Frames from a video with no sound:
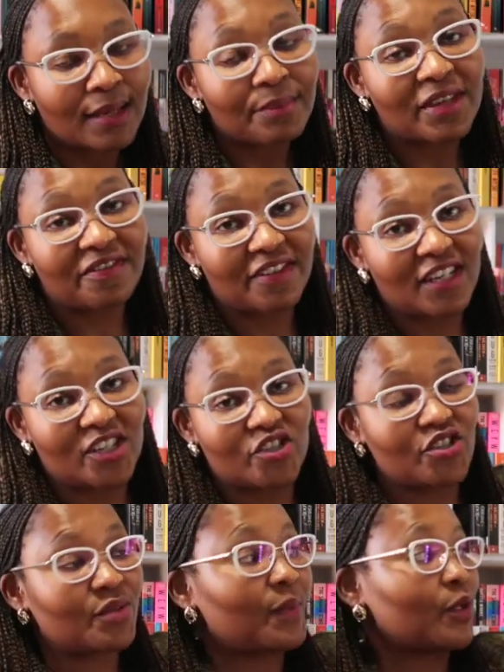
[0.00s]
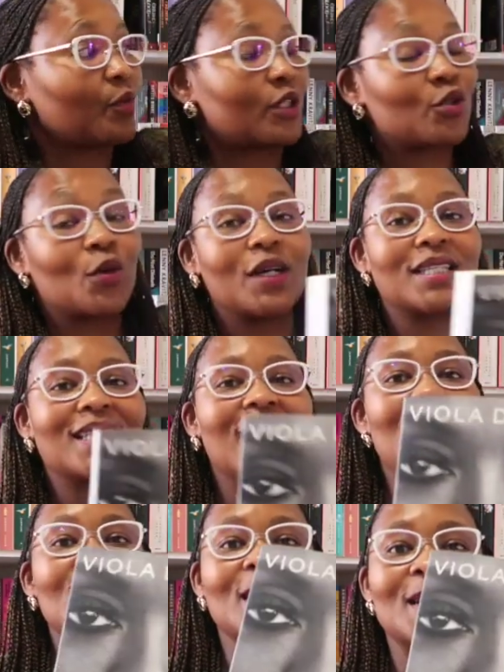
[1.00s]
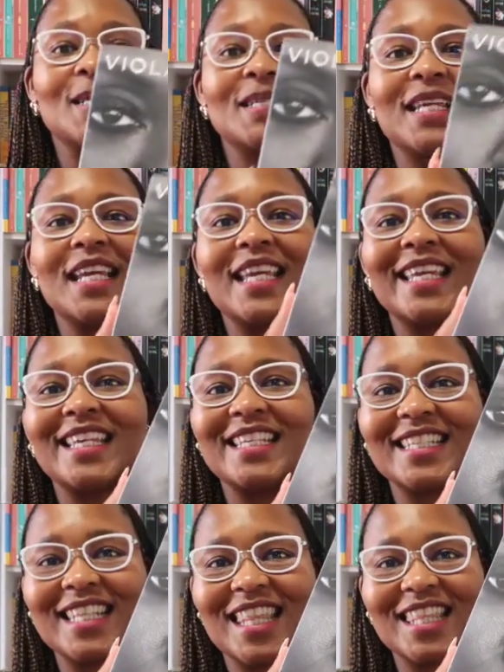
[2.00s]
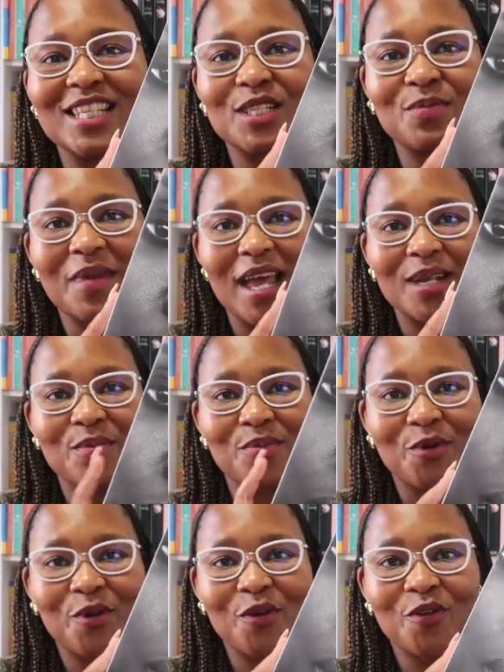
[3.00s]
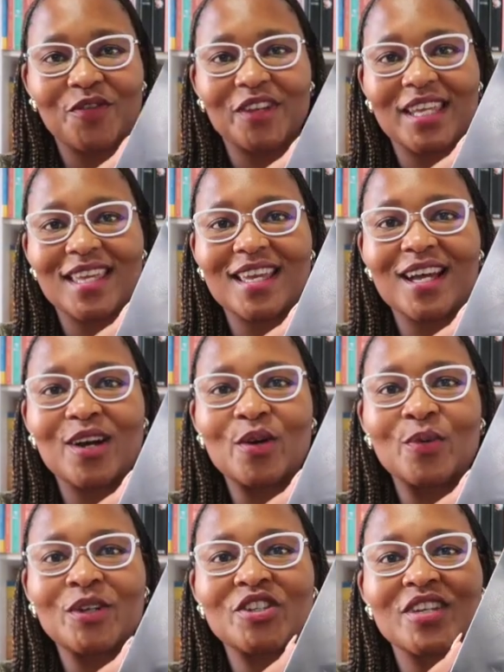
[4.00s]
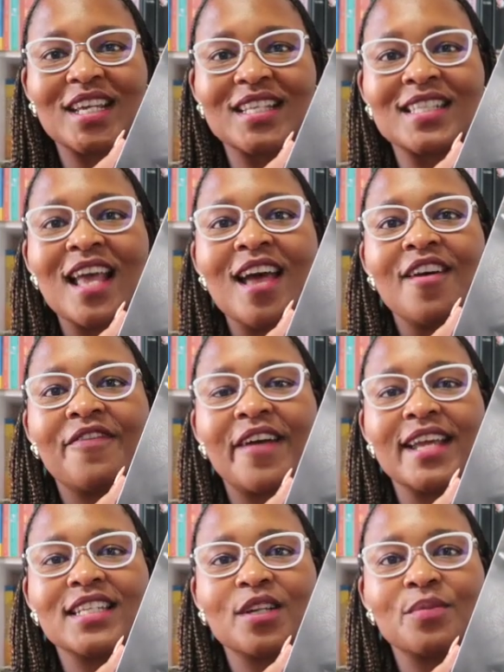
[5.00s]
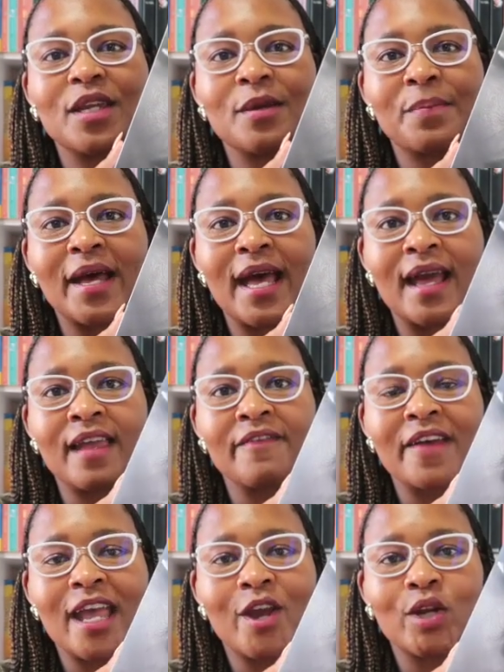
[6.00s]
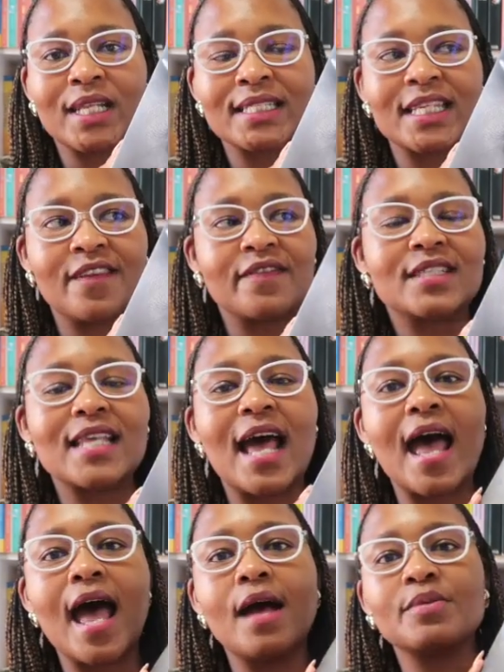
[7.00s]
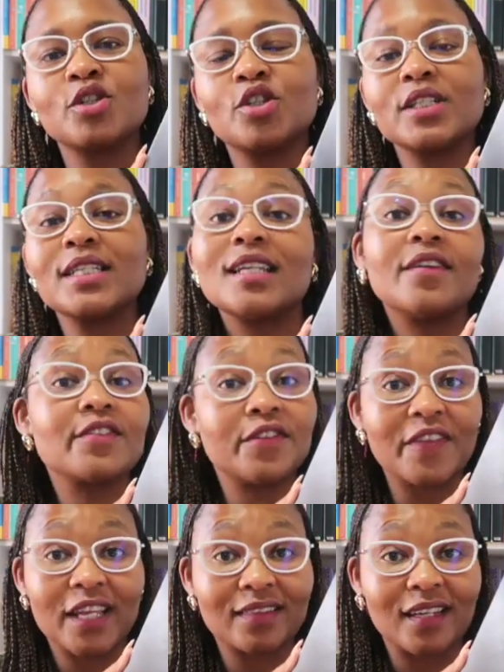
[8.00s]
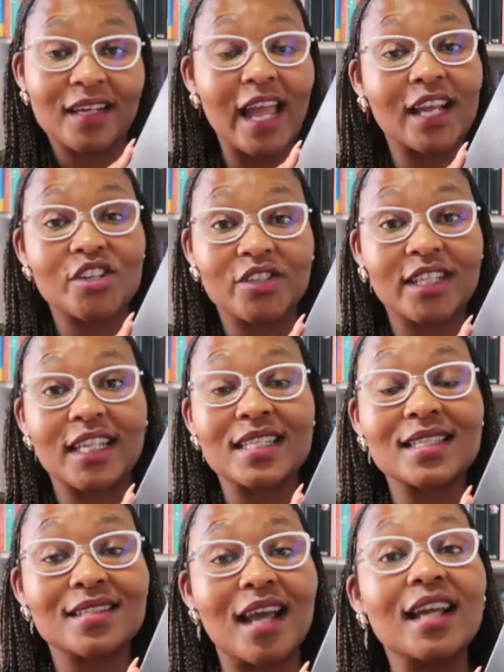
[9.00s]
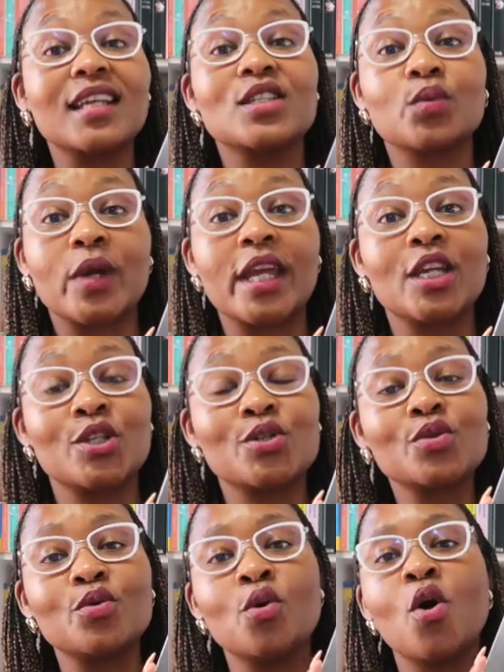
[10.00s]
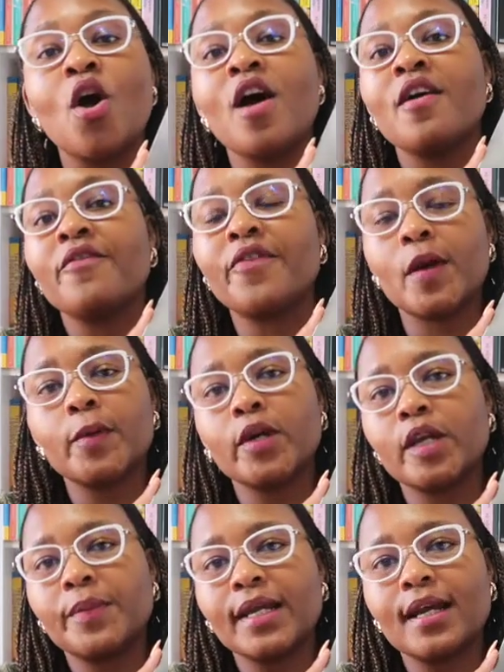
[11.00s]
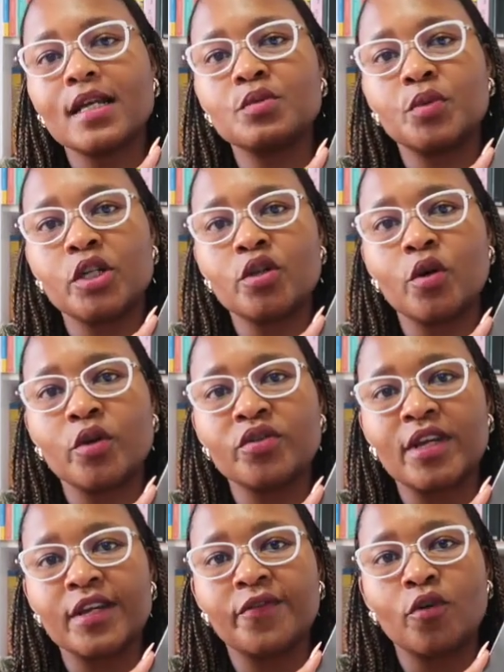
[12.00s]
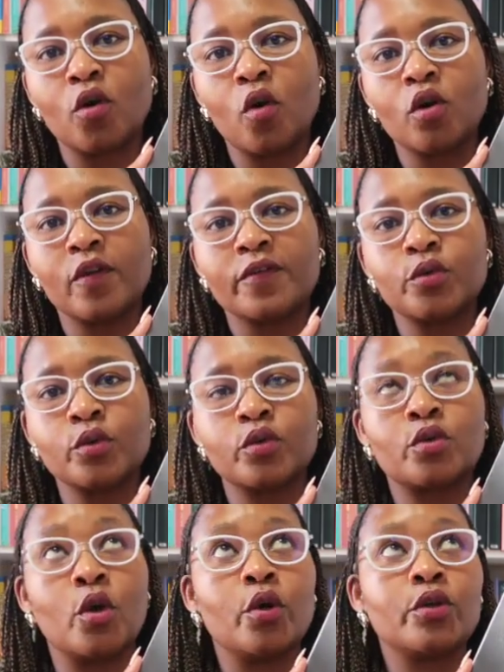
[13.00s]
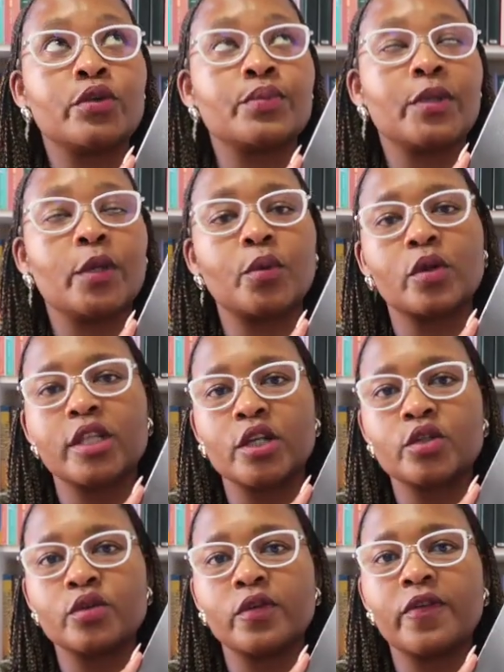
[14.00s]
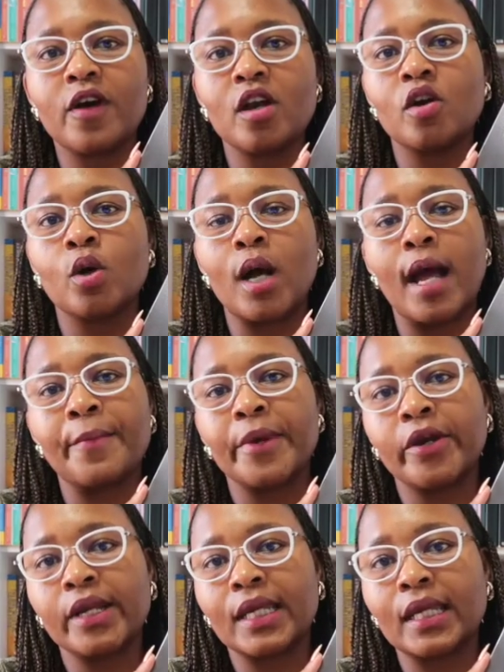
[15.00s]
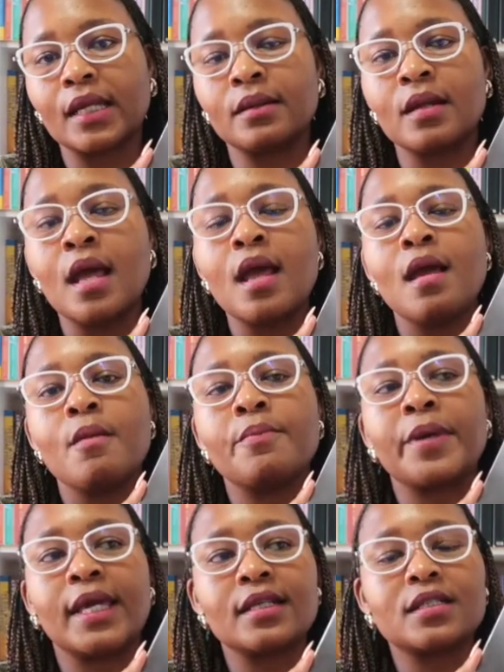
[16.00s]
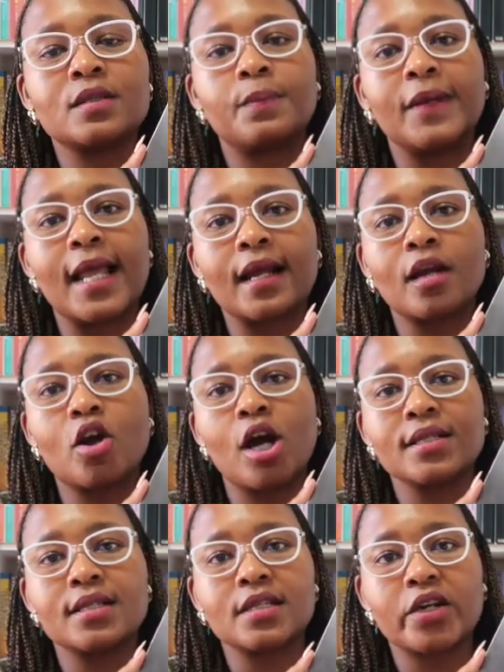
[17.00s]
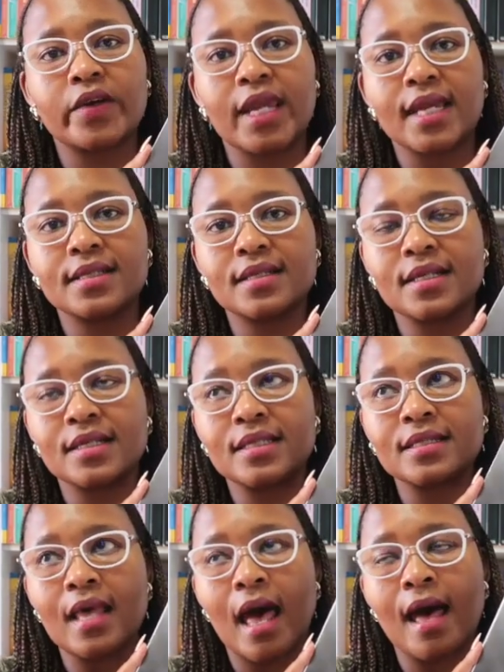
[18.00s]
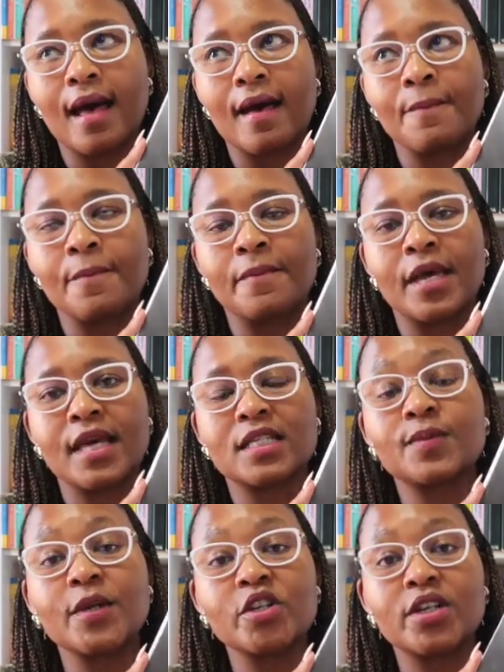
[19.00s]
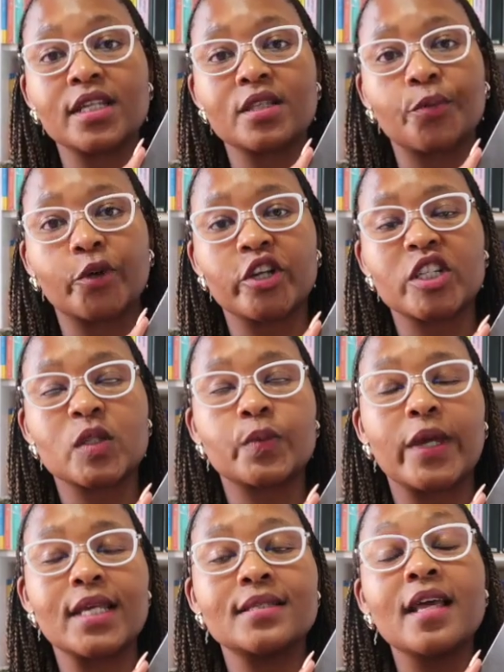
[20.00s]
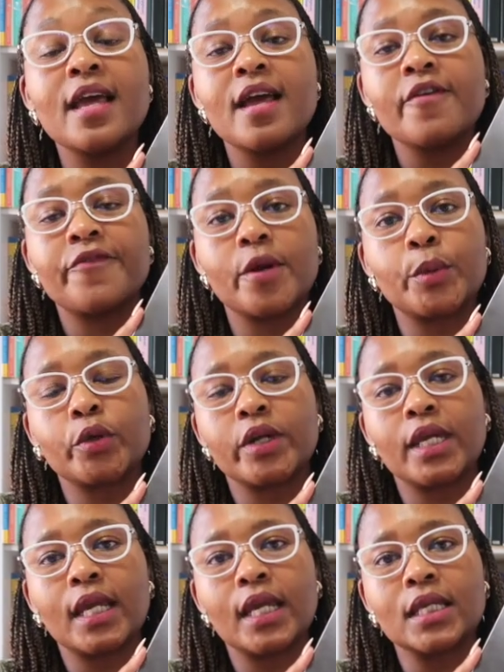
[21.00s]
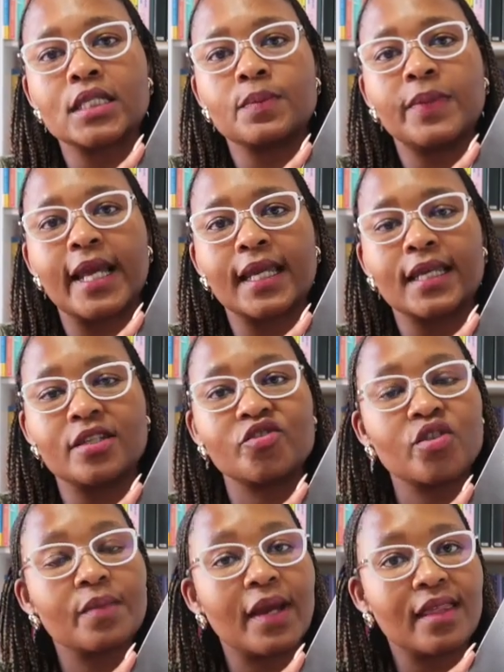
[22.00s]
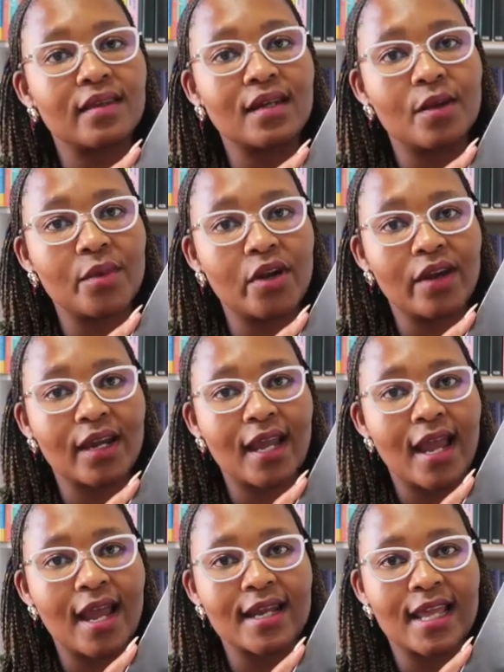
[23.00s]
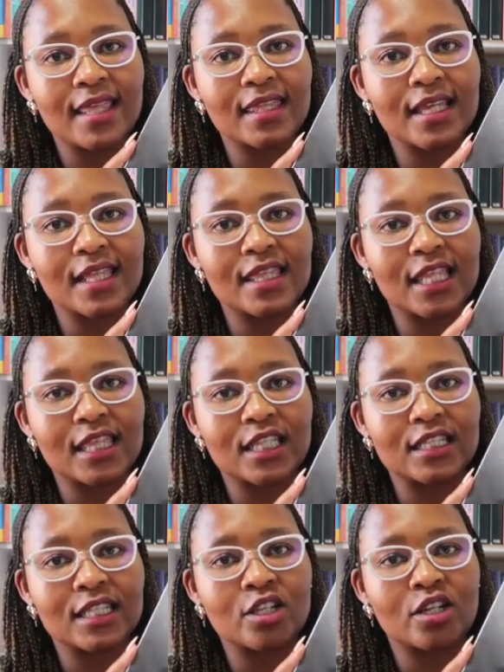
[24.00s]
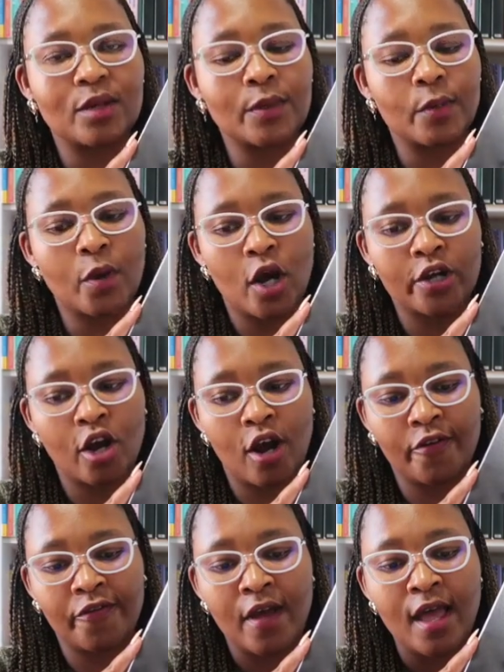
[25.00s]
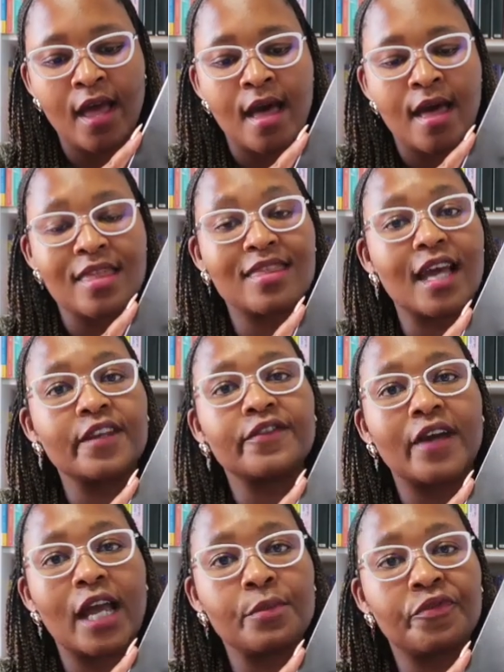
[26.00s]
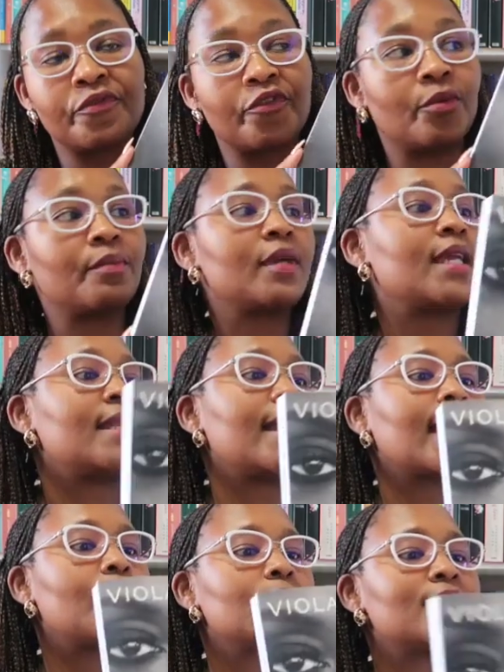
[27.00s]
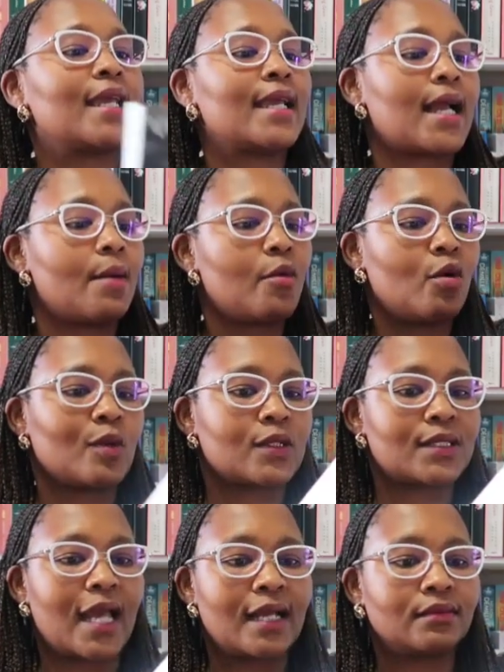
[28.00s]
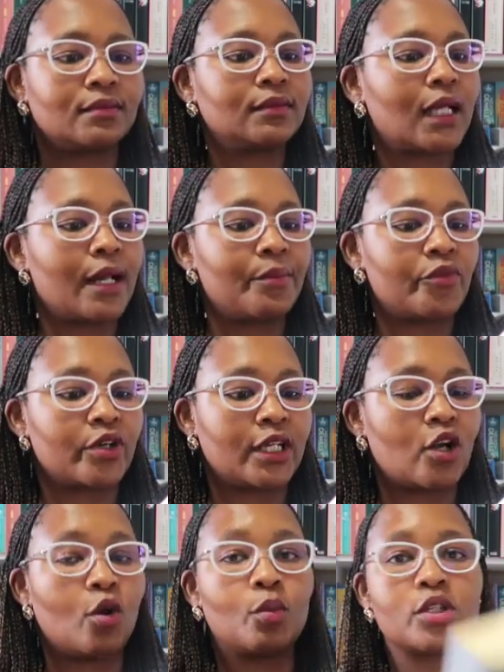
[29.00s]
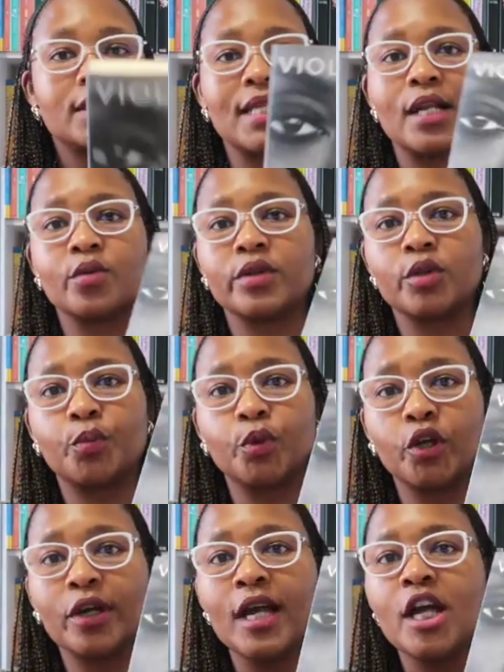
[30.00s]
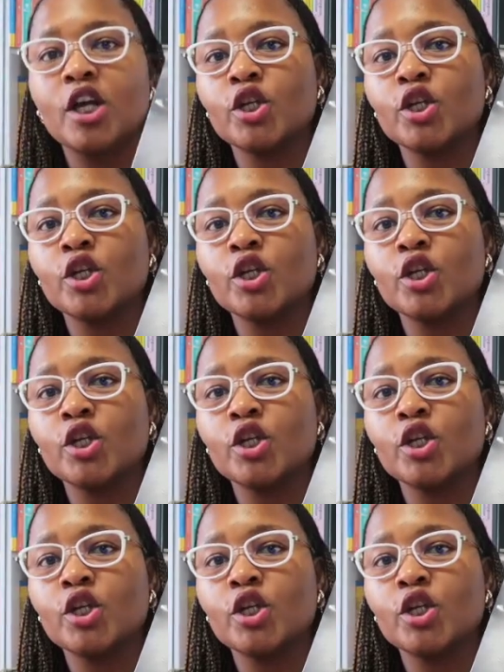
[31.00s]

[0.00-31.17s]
be finished, but we towards the end, is This Bad Boy Over Here, which is Finding Me by Viola Davis. I absolutely love the fact that actually it snuck its way into February, because we know that for all of those people that do follow American based black content creators, especially in the bookish space, February is Black History Month in America, and I think that this is going to be part of that vibe for me. Like I'm saying, I'm almost done. I'm really almost done with the book.